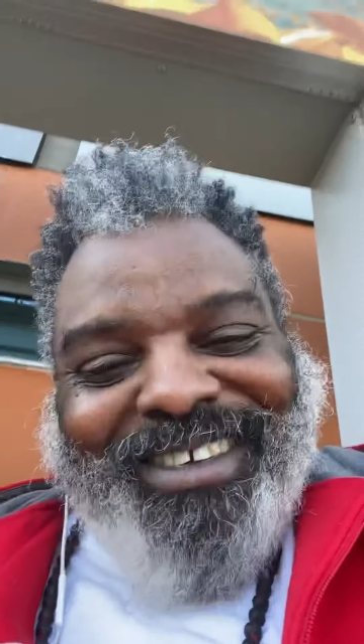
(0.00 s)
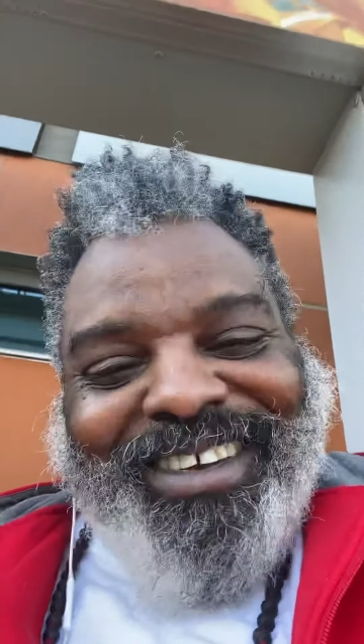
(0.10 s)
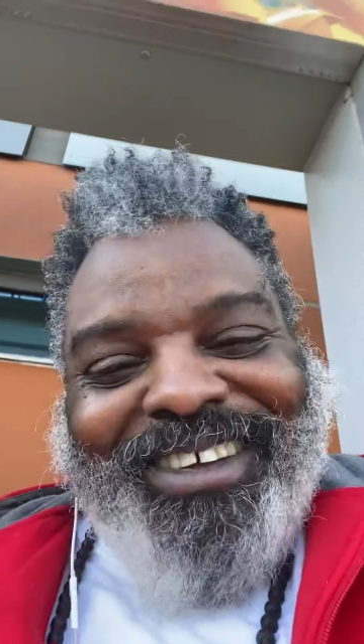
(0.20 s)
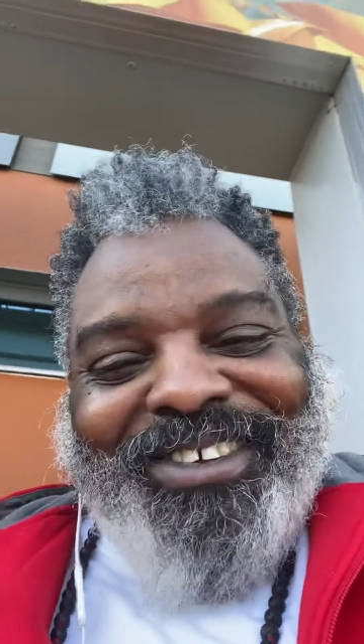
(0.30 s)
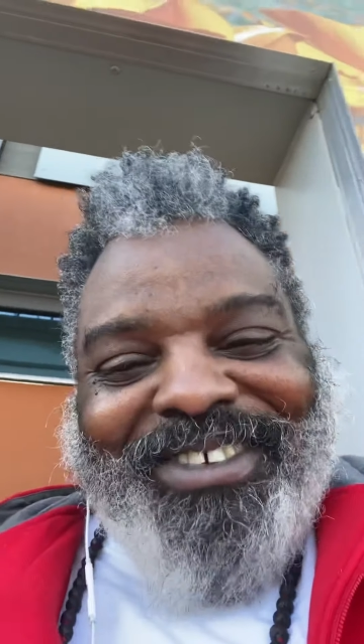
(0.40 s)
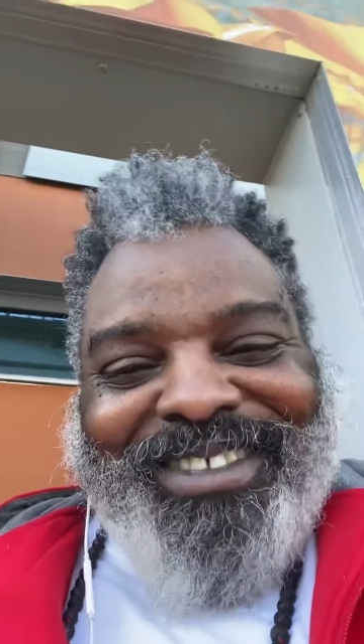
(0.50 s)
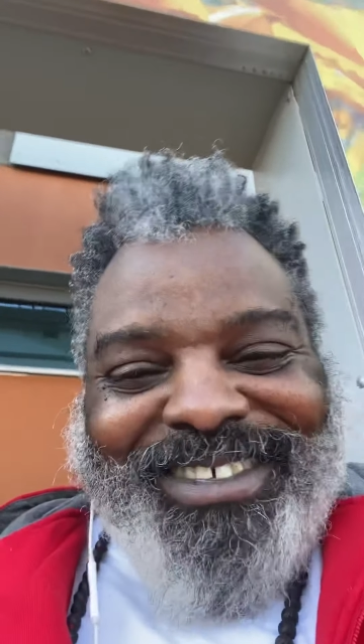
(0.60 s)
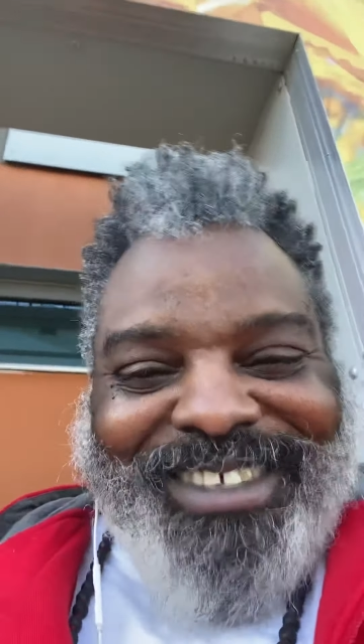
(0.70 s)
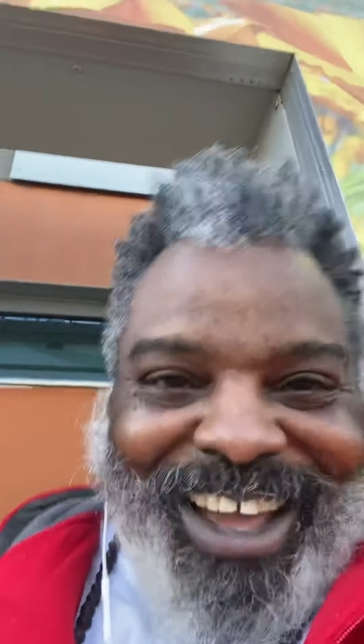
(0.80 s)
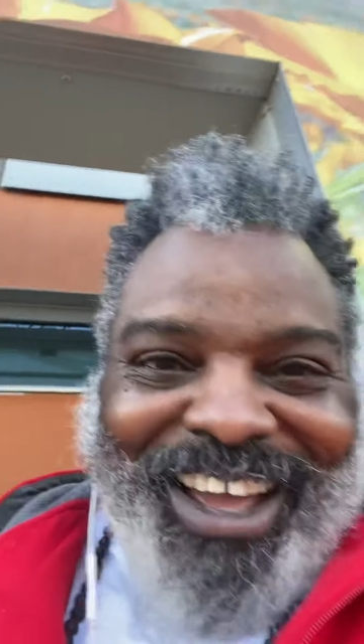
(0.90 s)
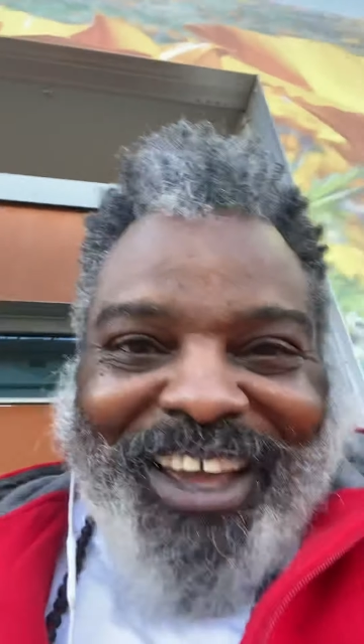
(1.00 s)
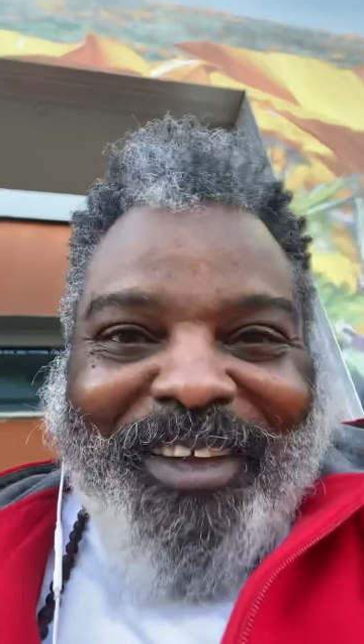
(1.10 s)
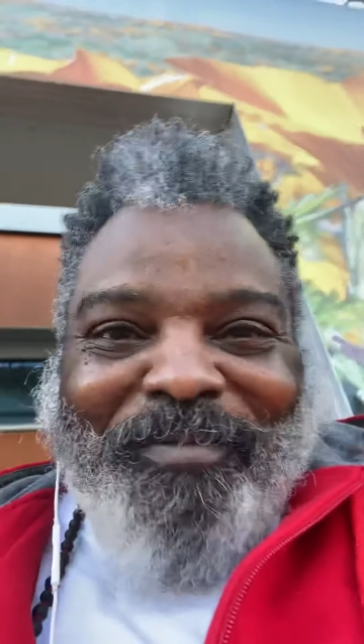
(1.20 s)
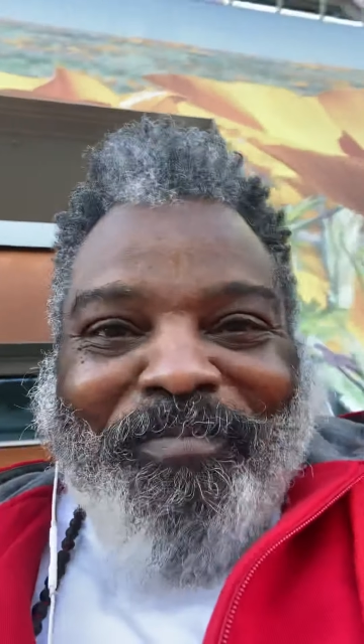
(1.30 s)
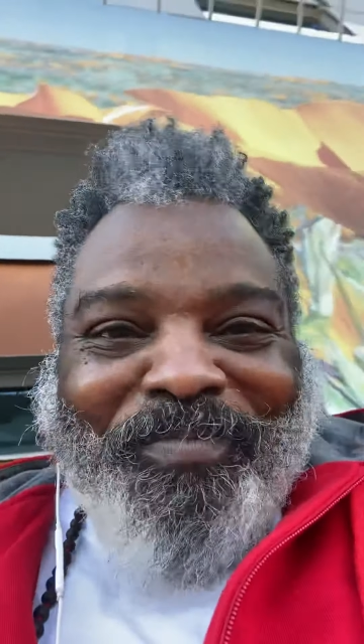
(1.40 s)
know, it's
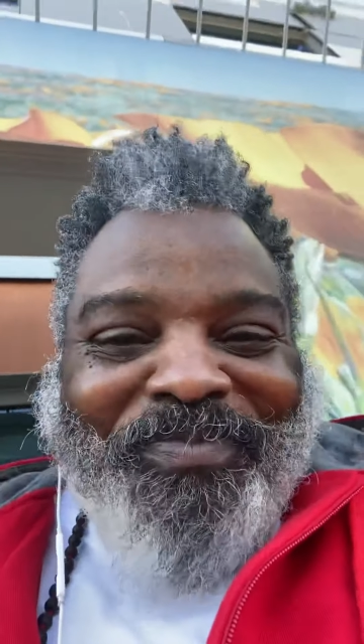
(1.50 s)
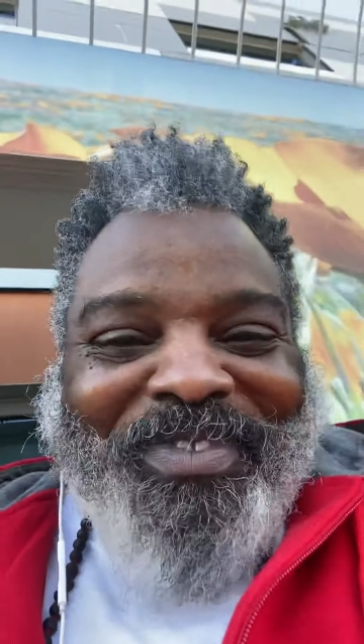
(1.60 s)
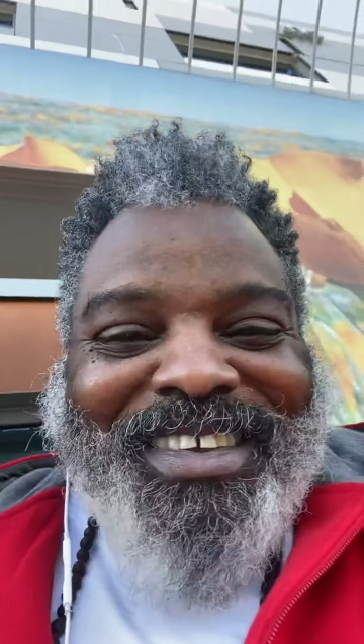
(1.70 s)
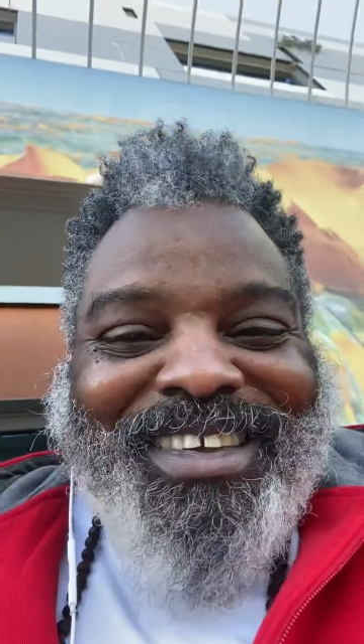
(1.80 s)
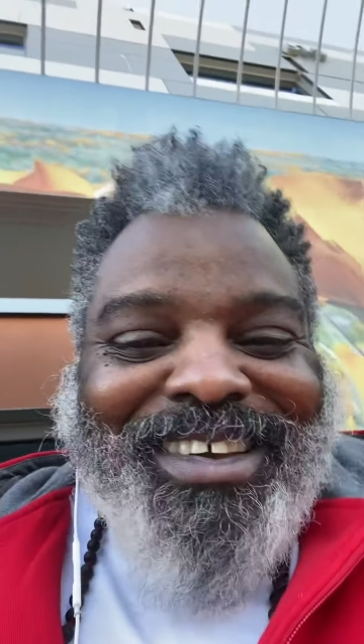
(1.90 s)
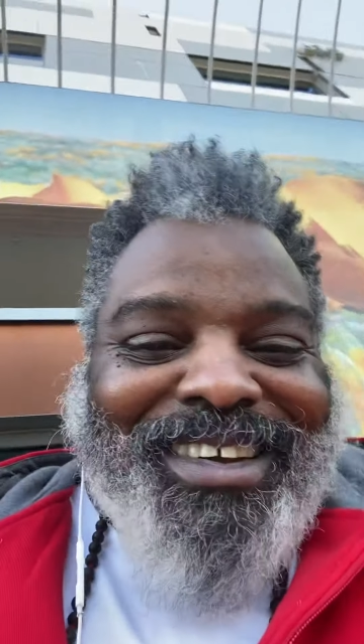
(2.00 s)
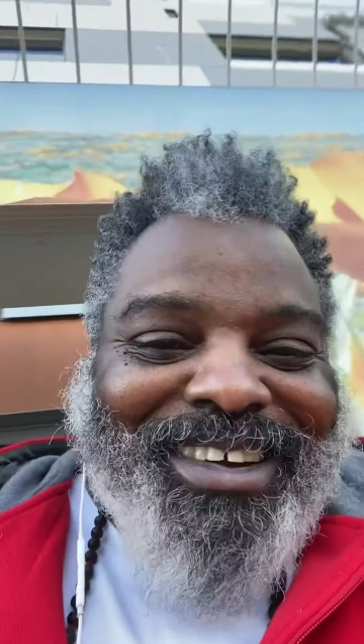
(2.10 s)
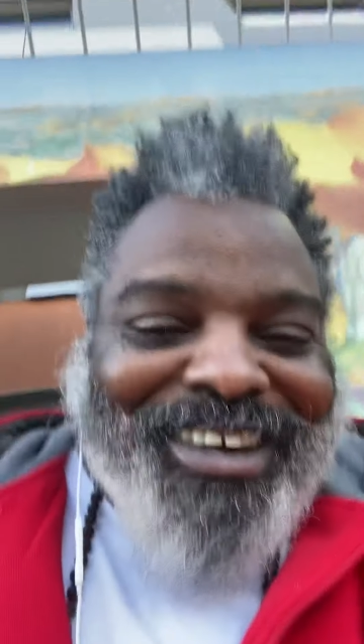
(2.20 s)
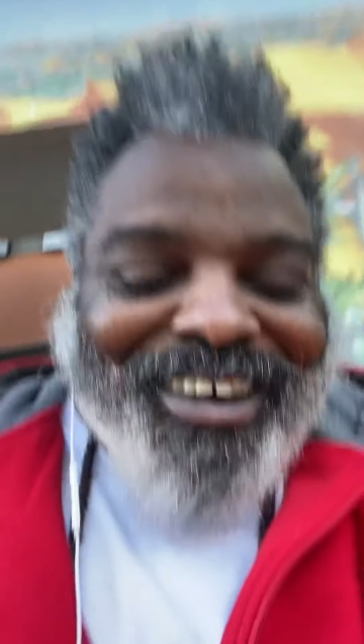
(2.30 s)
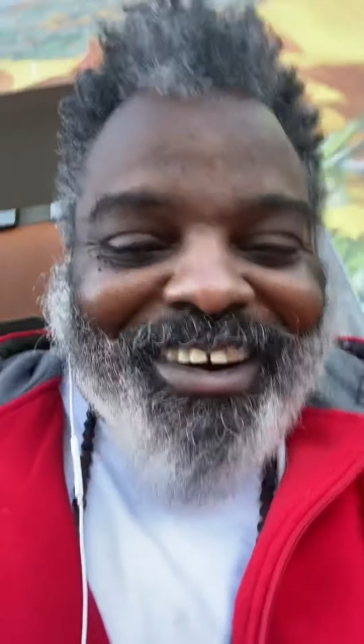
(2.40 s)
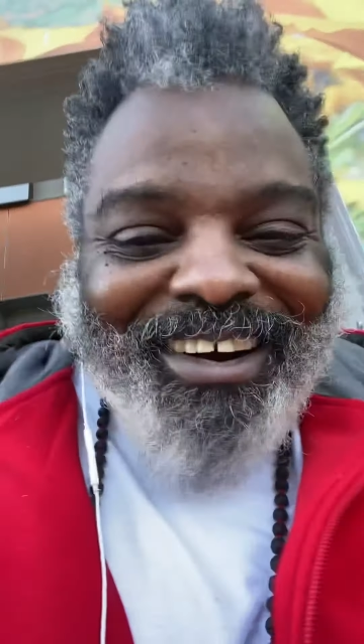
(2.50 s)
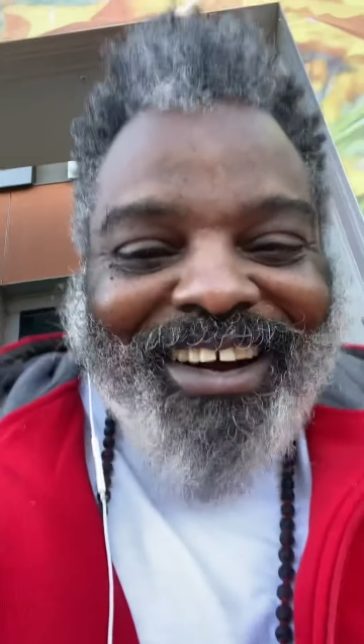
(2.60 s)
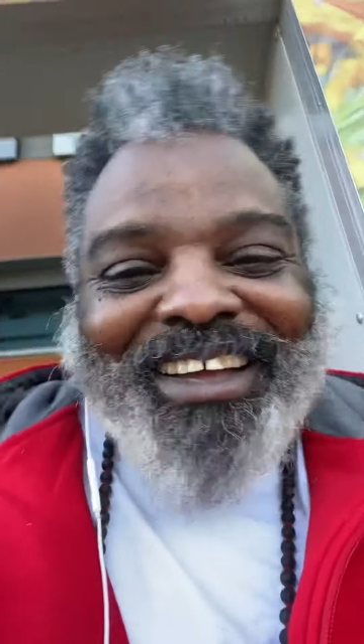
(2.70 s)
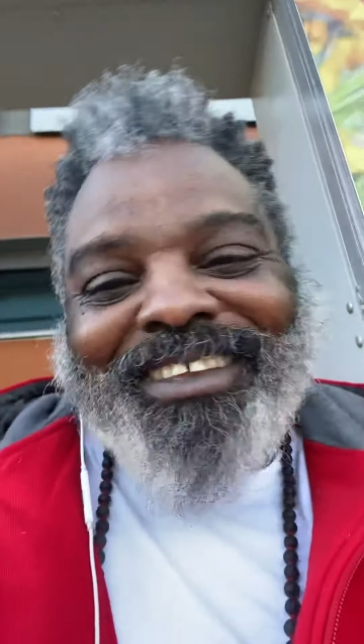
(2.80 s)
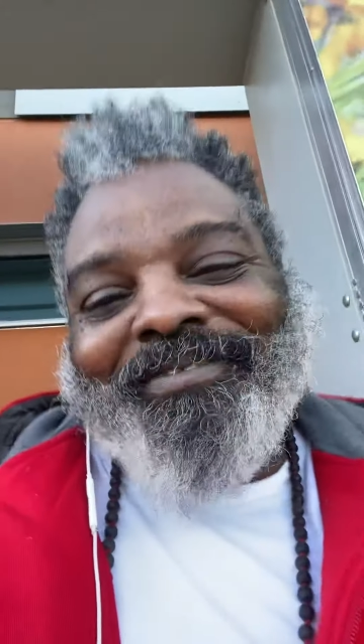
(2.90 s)
time. All
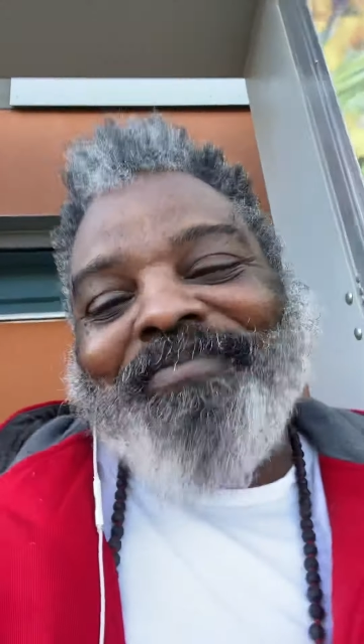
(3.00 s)
right.